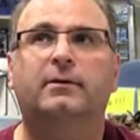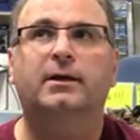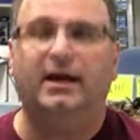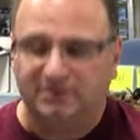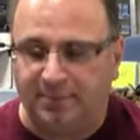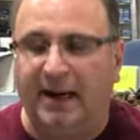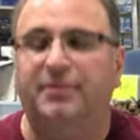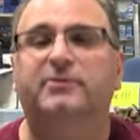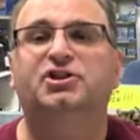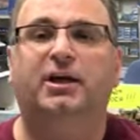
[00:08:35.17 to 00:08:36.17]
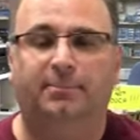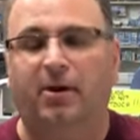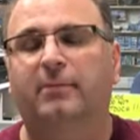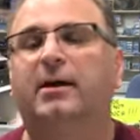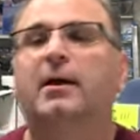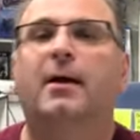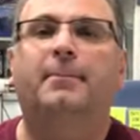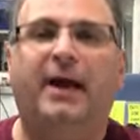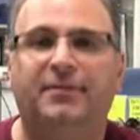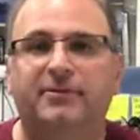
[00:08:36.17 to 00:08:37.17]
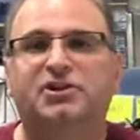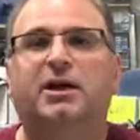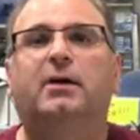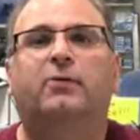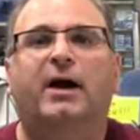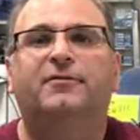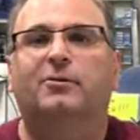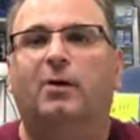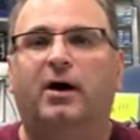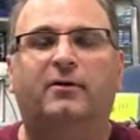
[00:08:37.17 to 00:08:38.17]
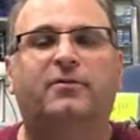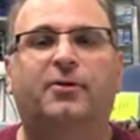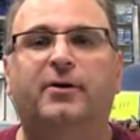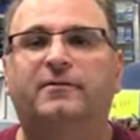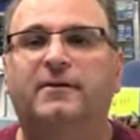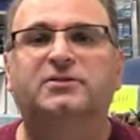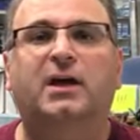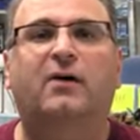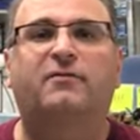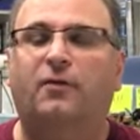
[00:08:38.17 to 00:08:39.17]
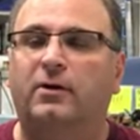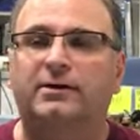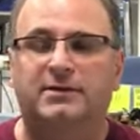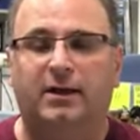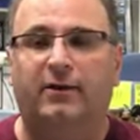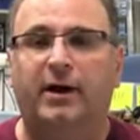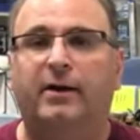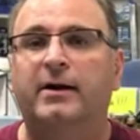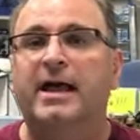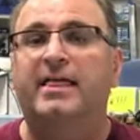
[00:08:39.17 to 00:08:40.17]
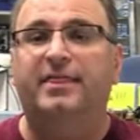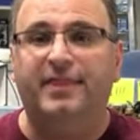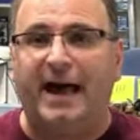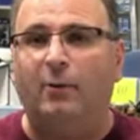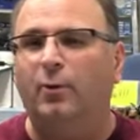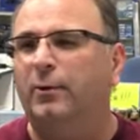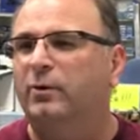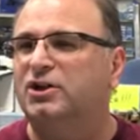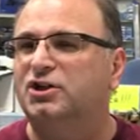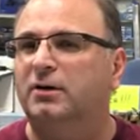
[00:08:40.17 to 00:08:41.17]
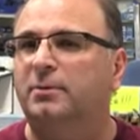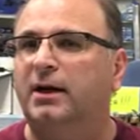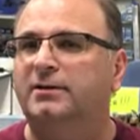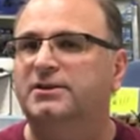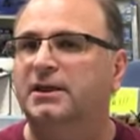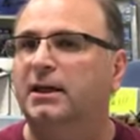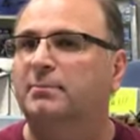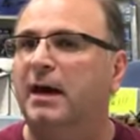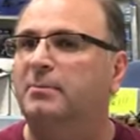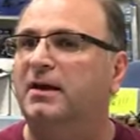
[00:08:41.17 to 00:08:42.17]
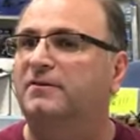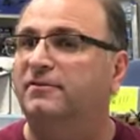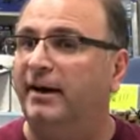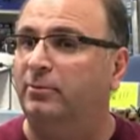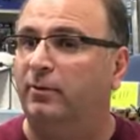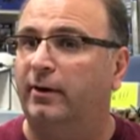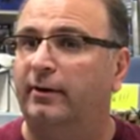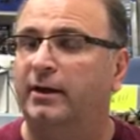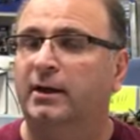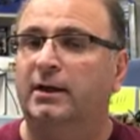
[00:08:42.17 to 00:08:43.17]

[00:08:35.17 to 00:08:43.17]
yeah, it's a Panther G, pardon me. Panther G, Ryfield model, 35th scale, full interior. That one we should be seeing maybe in February.